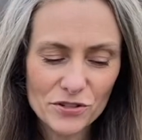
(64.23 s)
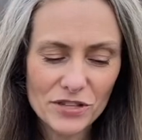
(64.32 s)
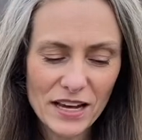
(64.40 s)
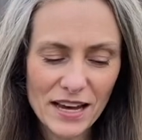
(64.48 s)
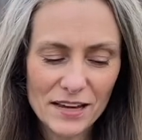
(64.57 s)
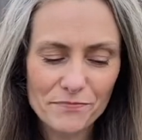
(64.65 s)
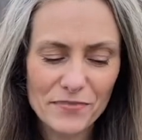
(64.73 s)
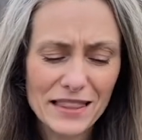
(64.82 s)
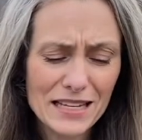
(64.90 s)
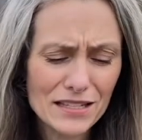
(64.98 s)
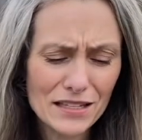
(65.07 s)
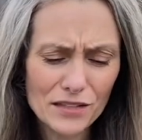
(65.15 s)
day.
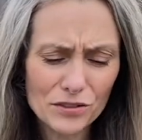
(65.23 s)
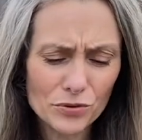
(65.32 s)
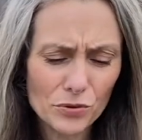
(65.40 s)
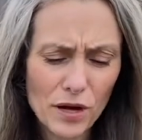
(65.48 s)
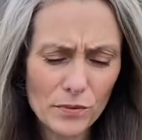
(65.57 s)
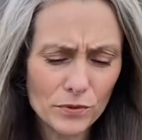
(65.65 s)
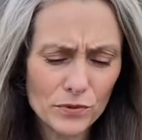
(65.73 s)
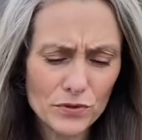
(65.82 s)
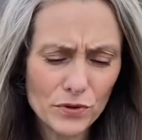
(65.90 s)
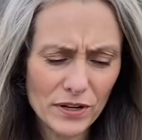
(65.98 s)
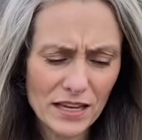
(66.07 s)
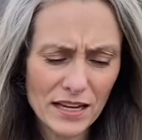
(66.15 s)
These little troubles
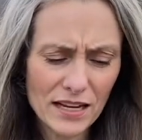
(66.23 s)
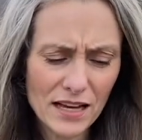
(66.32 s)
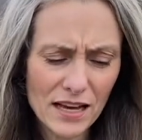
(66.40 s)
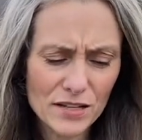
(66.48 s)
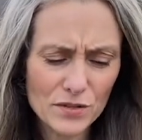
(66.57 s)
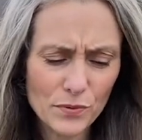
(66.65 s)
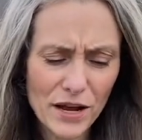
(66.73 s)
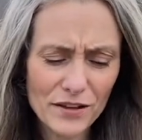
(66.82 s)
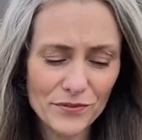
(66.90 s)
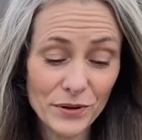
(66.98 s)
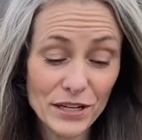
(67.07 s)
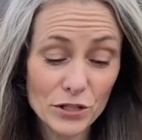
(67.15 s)
are getting us ready
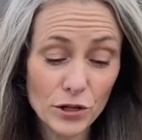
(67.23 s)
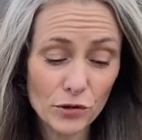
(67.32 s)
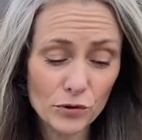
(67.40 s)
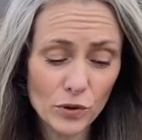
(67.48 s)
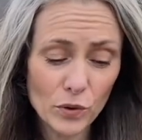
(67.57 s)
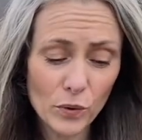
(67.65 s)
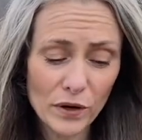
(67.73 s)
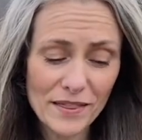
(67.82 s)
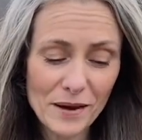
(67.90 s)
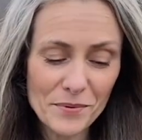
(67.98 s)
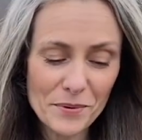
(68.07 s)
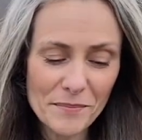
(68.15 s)
for an eternal glory
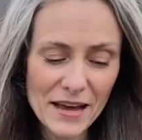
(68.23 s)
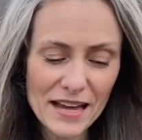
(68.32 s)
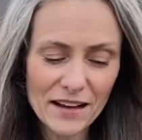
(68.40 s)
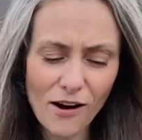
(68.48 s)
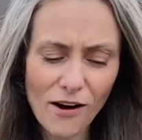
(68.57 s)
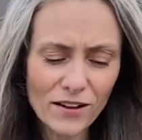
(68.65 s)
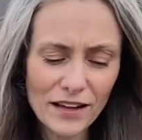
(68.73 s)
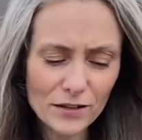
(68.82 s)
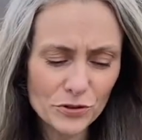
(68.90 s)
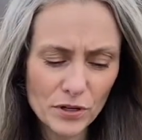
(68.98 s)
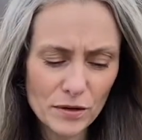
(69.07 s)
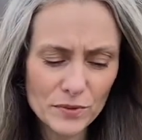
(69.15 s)
that will make all our
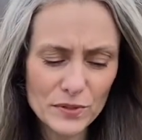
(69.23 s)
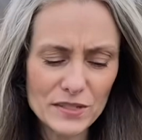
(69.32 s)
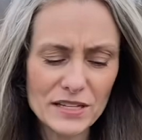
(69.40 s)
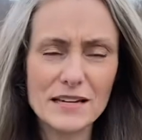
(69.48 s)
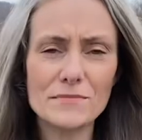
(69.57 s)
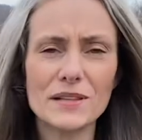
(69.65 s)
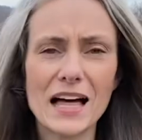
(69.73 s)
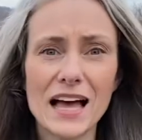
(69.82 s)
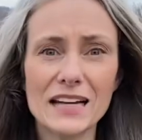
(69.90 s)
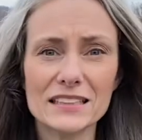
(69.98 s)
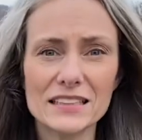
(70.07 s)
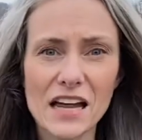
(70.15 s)
troubles seem
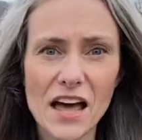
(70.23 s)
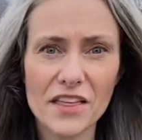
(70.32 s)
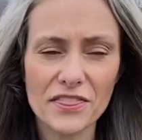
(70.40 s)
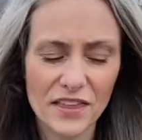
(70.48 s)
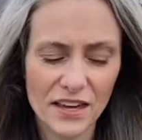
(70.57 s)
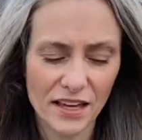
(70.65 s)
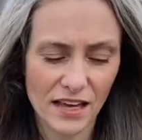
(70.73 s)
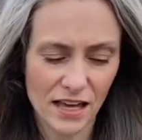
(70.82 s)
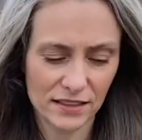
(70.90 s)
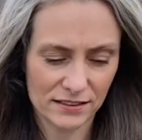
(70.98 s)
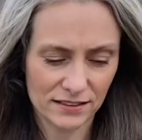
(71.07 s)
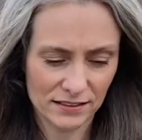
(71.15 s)
like nothing.
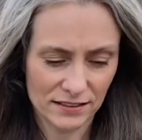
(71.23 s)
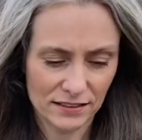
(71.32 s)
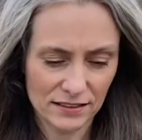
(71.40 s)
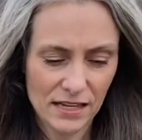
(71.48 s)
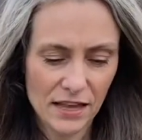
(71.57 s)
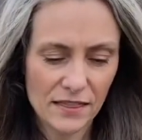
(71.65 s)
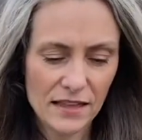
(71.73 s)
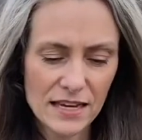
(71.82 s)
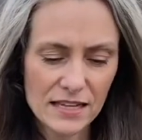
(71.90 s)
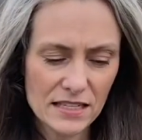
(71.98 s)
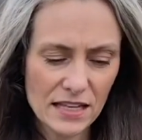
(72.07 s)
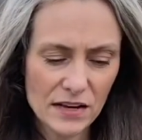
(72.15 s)

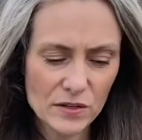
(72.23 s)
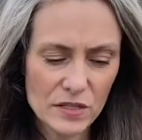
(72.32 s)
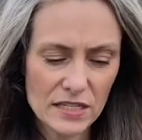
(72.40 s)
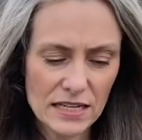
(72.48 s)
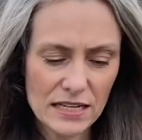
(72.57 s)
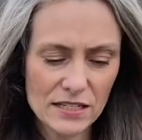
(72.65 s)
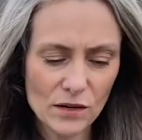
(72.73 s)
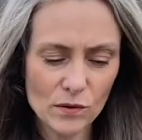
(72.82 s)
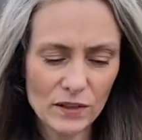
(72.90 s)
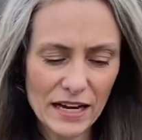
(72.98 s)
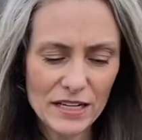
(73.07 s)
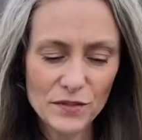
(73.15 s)
Things that are seen don't
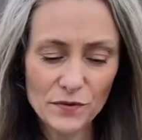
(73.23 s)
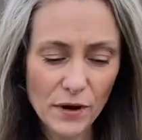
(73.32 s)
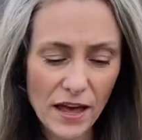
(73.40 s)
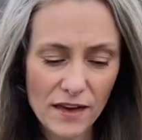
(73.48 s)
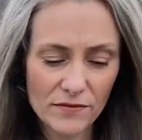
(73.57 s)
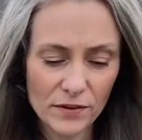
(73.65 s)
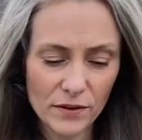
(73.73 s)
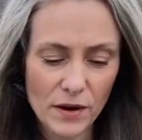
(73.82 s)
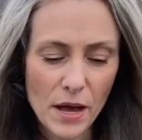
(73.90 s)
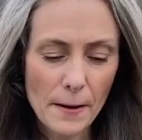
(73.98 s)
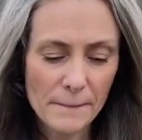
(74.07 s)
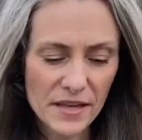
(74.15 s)
last forever,
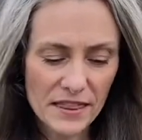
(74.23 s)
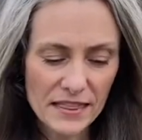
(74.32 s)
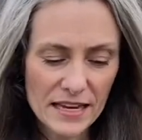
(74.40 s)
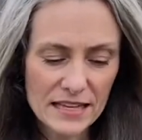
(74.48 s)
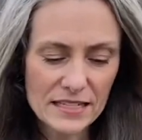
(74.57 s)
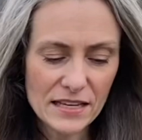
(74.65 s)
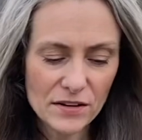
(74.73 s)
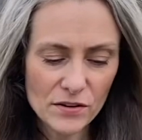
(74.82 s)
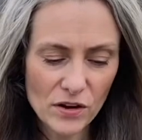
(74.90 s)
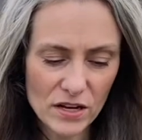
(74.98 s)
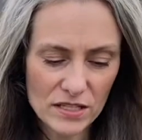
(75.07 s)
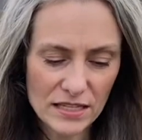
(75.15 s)
but things that are
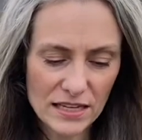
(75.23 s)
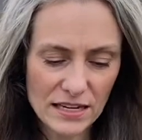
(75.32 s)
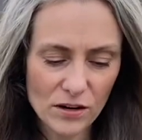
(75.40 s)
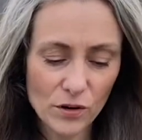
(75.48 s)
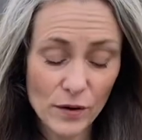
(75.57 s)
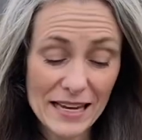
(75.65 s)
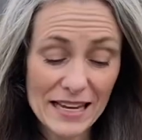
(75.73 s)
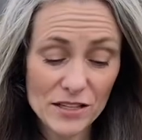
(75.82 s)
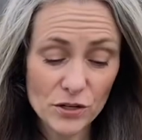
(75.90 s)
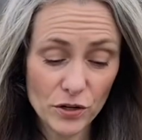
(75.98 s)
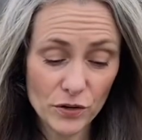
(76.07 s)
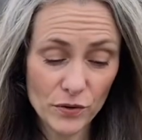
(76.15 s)
not seen are
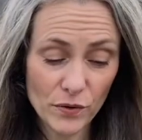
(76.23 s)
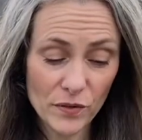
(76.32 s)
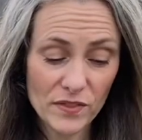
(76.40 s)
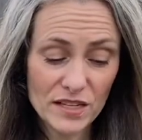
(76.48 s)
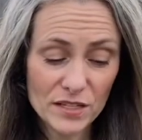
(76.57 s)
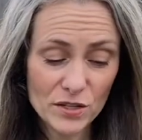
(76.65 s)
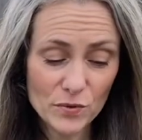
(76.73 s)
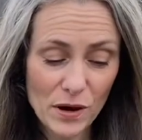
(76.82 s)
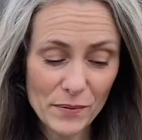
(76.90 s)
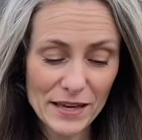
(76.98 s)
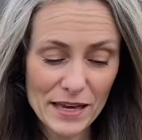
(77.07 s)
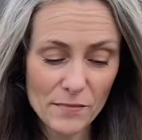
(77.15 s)
eternal. This is why
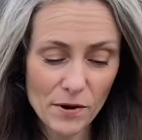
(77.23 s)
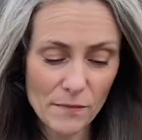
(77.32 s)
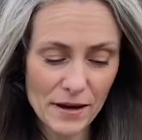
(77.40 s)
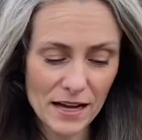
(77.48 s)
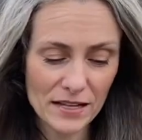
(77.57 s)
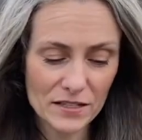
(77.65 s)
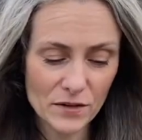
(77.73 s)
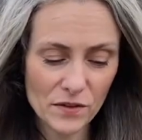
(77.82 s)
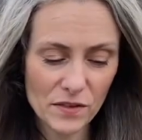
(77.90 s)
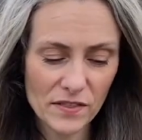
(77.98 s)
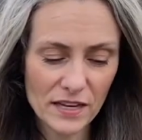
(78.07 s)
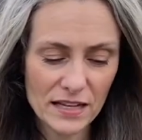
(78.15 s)
we keep our minds on
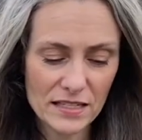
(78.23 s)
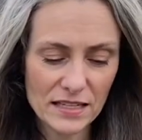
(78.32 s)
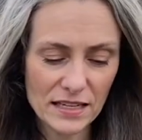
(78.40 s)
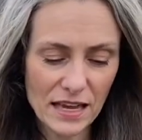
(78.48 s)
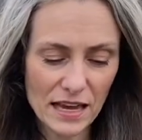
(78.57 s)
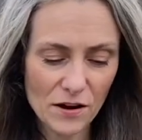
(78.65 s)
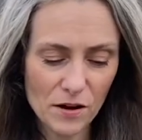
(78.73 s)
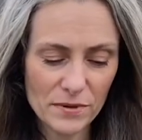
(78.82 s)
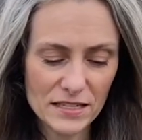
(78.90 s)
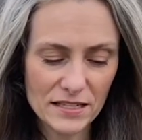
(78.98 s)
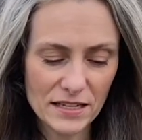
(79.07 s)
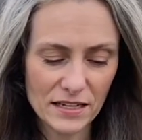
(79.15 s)
the things that cannot be
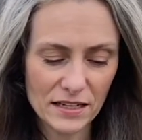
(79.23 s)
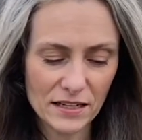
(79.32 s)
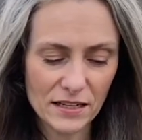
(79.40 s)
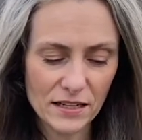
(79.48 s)
seen."